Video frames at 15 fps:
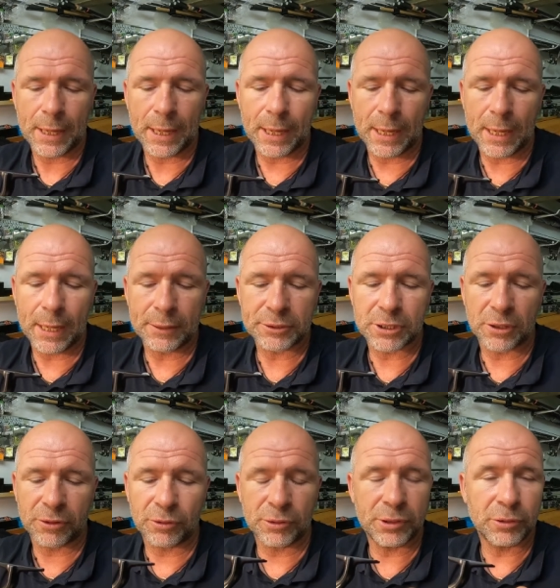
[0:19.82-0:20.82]
uh, so I
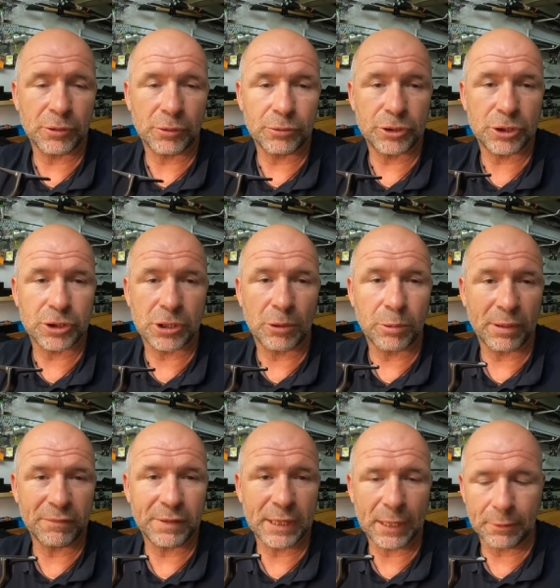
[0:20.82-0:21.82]
thought I'd do just a
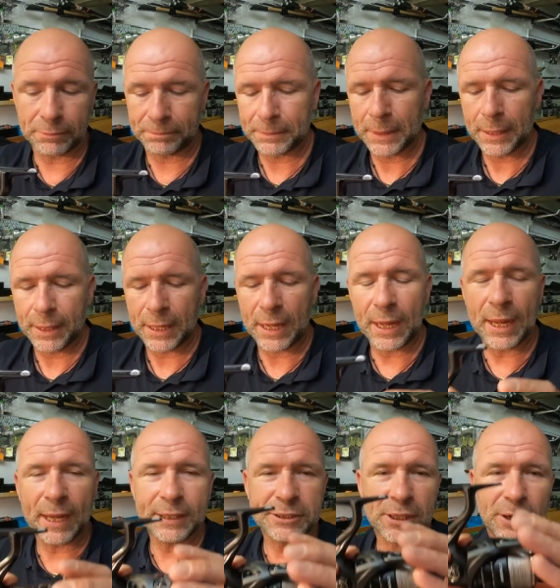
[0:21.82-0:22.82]
quick video.
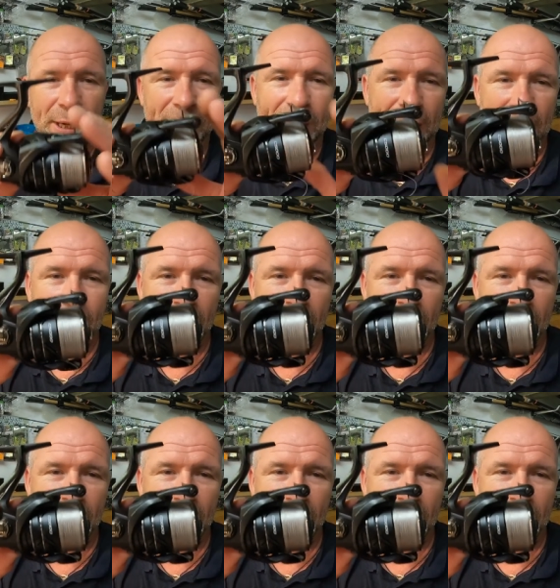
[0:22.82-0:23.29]
Uh, so here,